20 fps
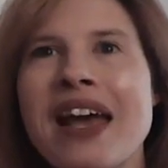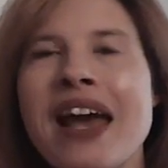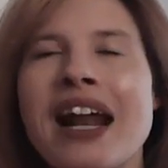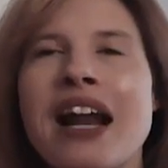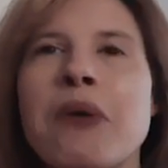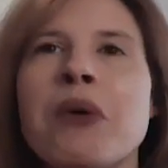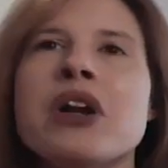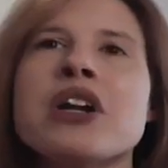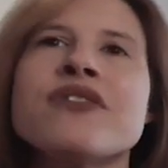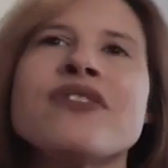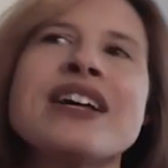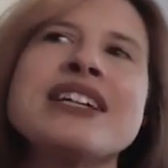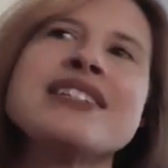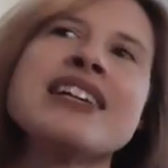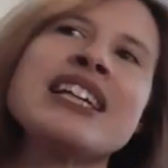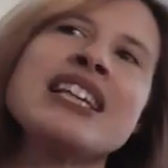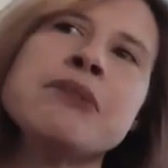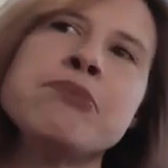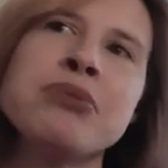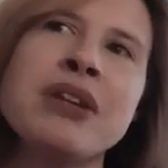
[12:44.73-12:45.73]
And I wonder if that's
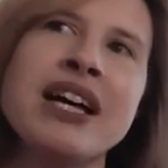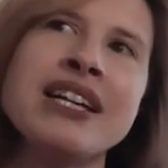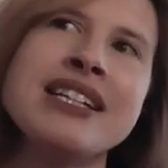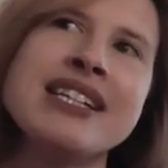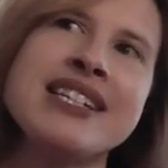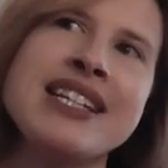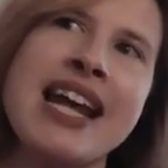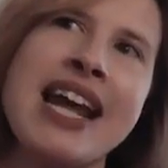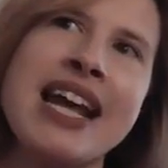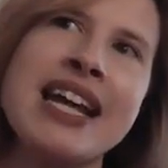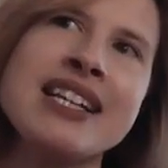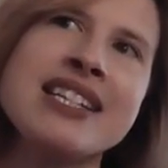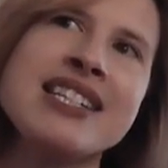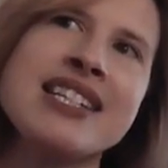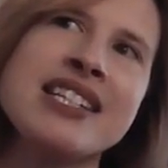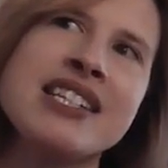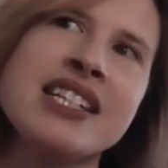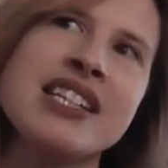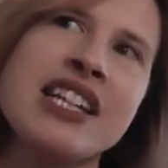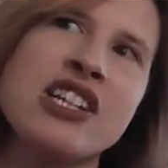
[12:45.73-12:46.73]
like the blood in his hand,
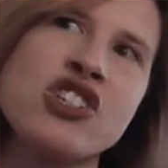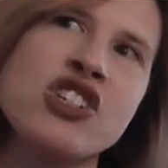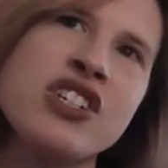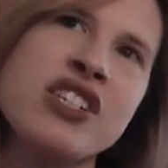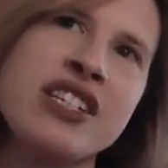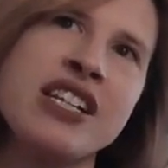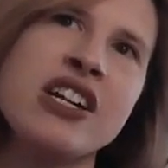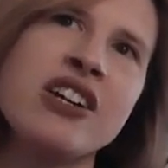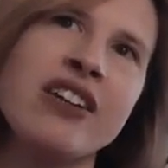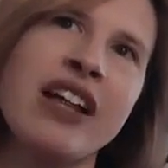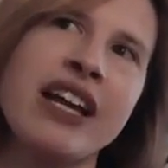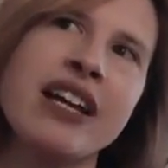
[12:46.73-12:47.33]
sensing that she's near,